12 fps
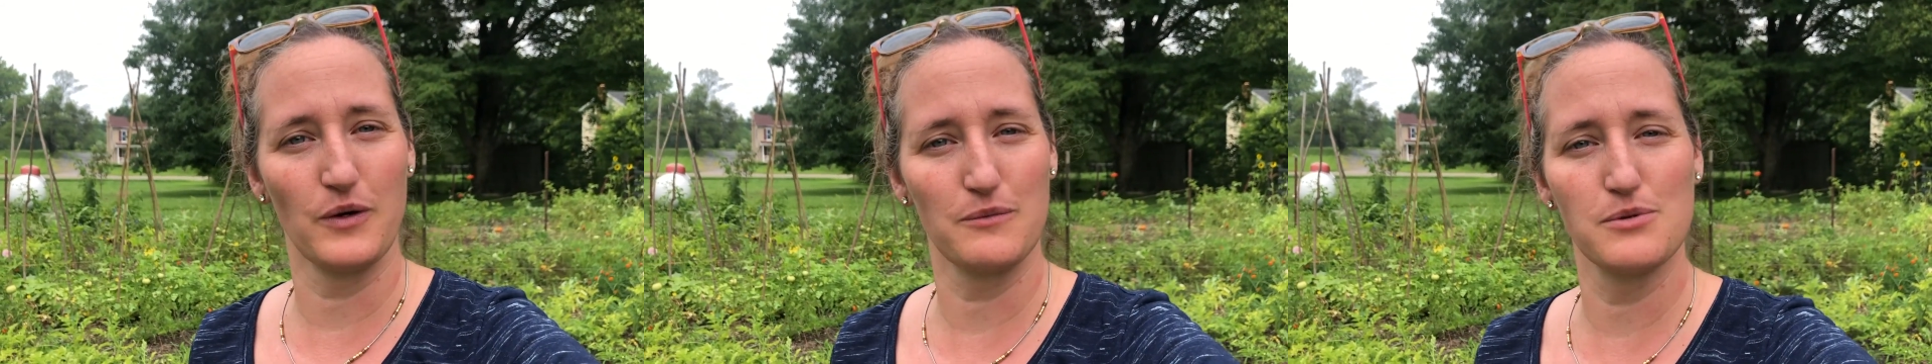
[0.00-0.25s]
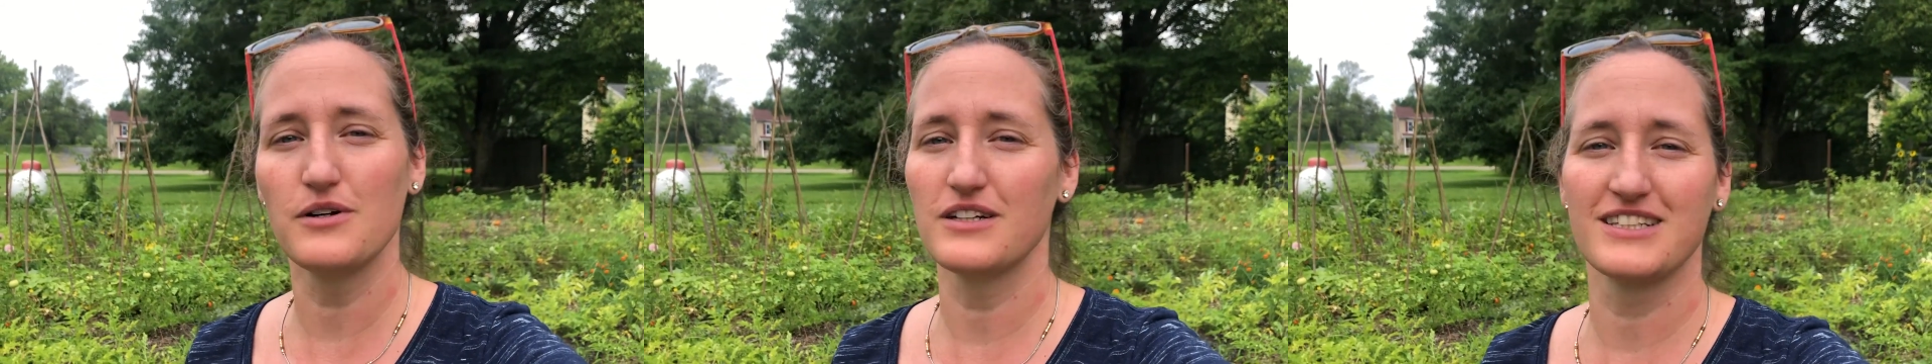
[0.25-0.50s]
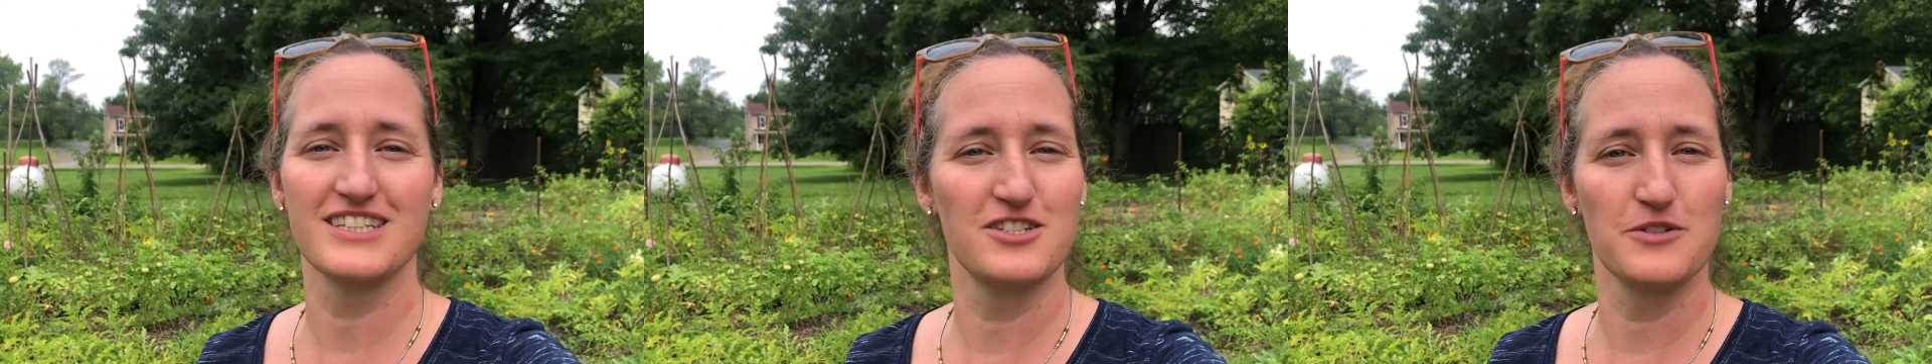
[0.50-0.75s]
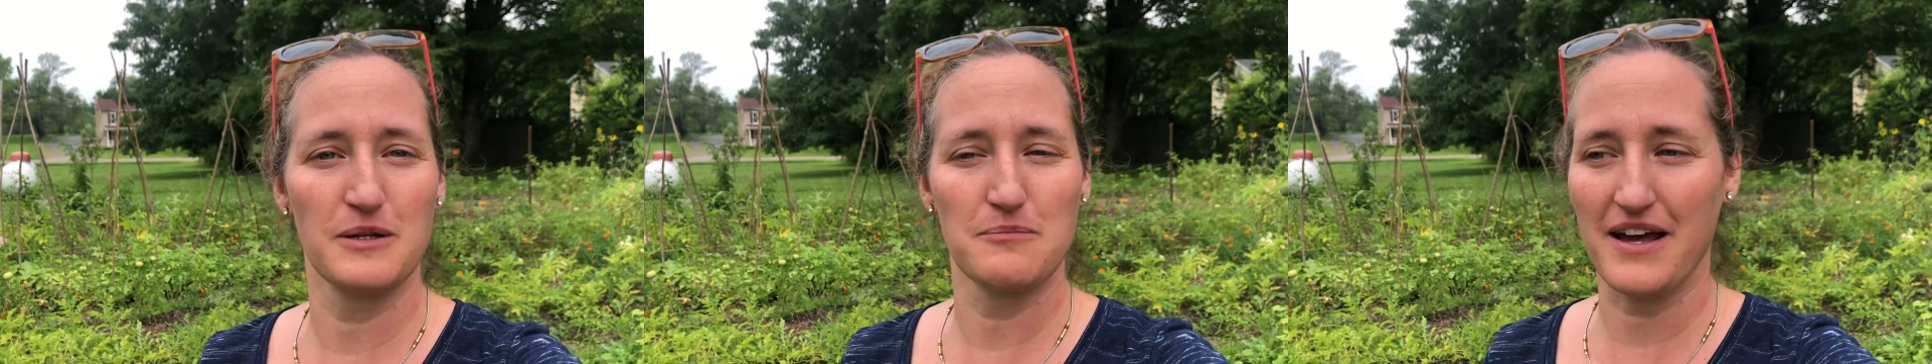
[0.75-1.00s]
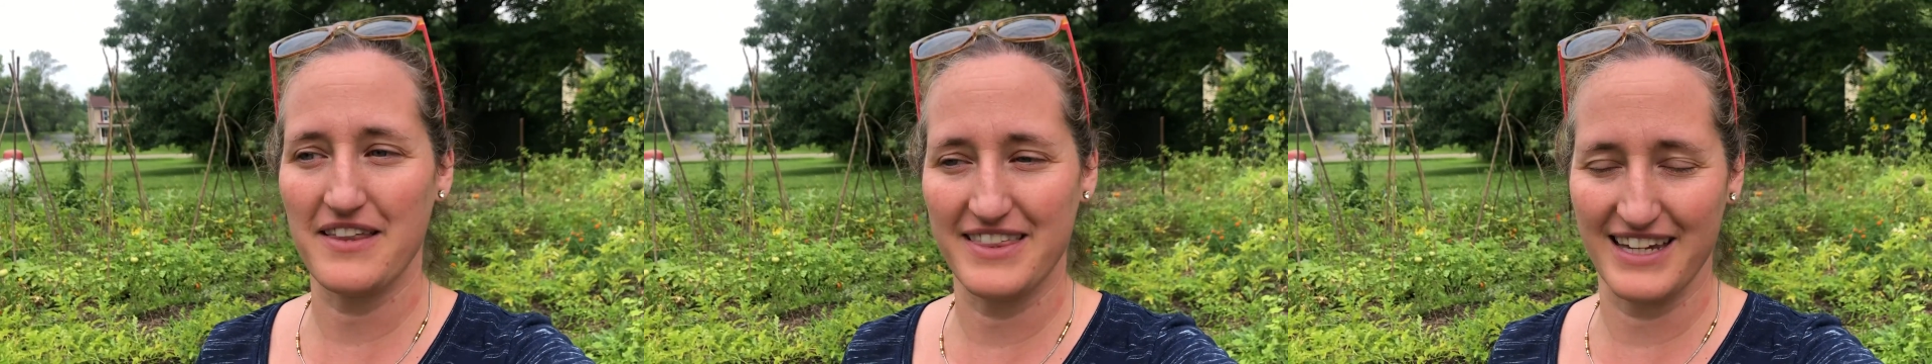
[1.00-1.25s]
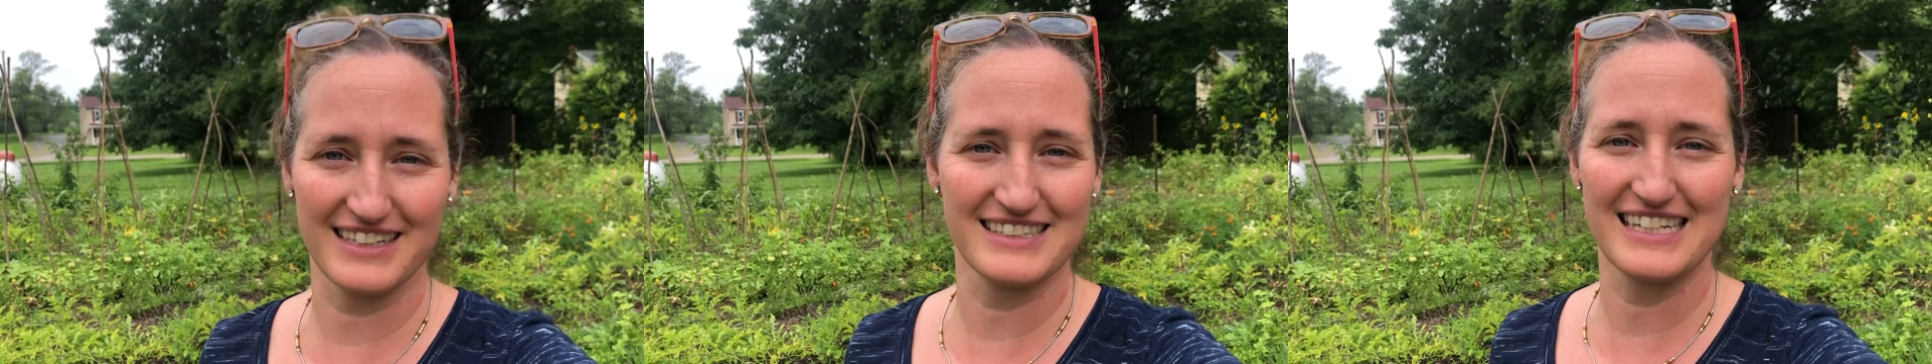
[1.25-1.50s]
important than doing my
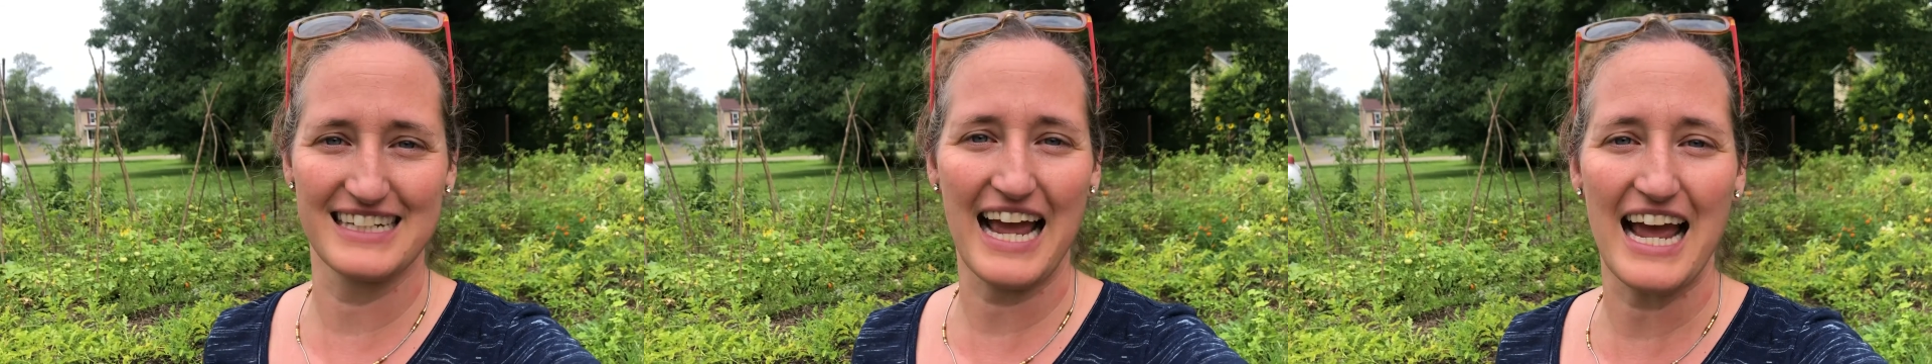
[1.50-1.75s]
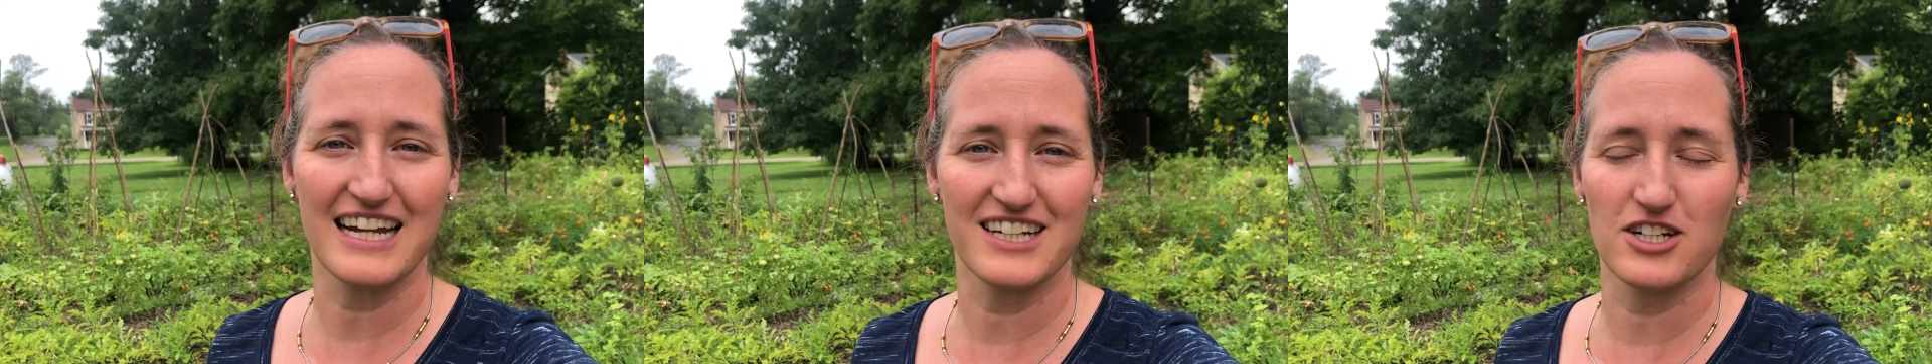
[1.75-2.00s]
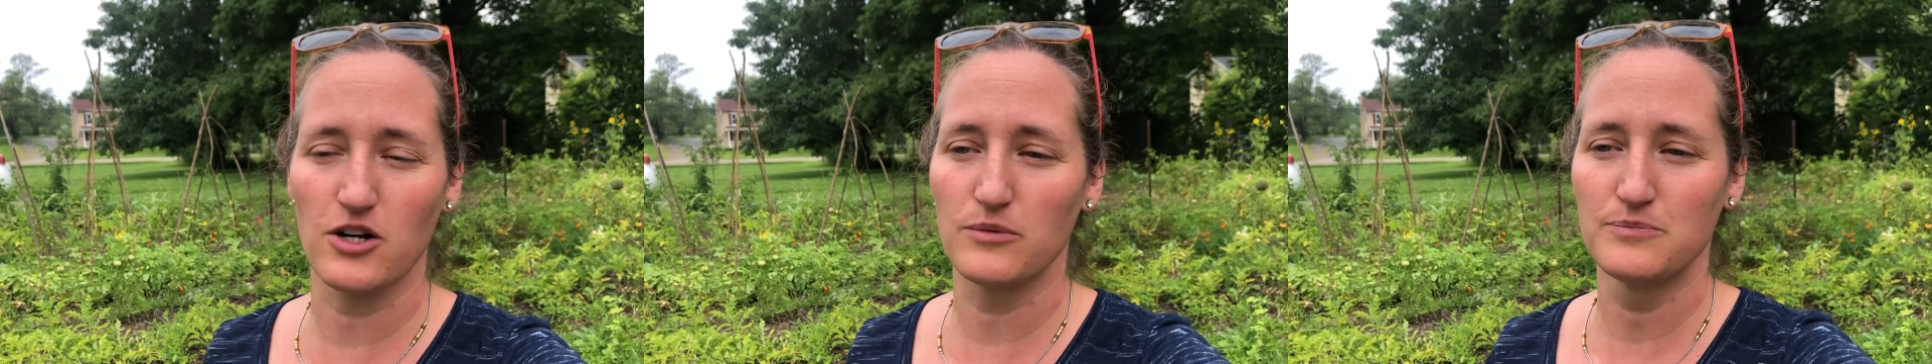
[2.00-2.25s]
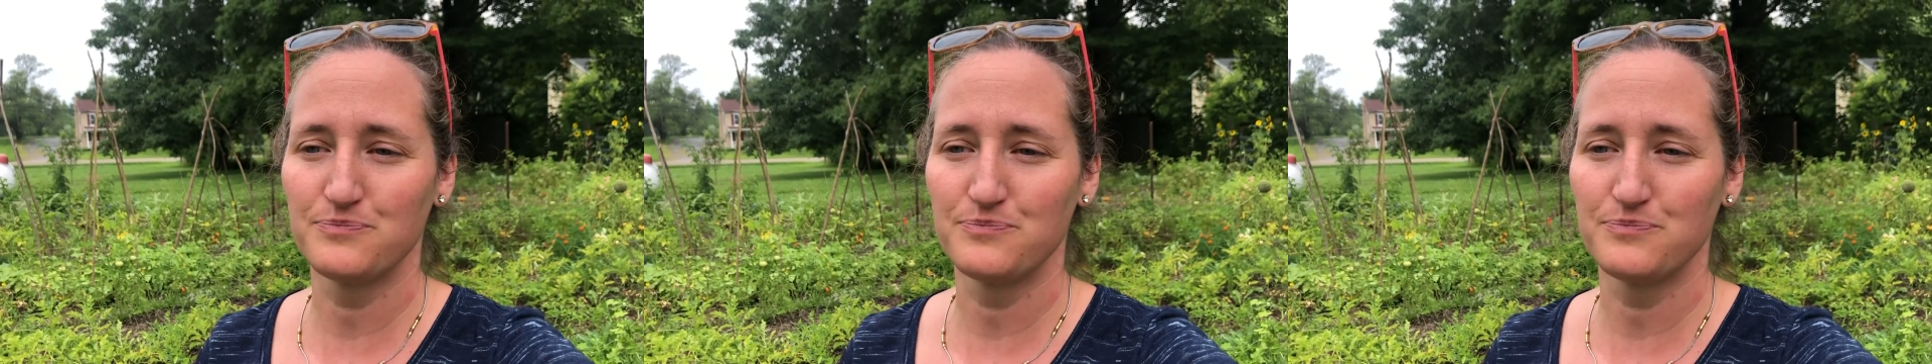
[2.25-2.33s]
thing today. You know,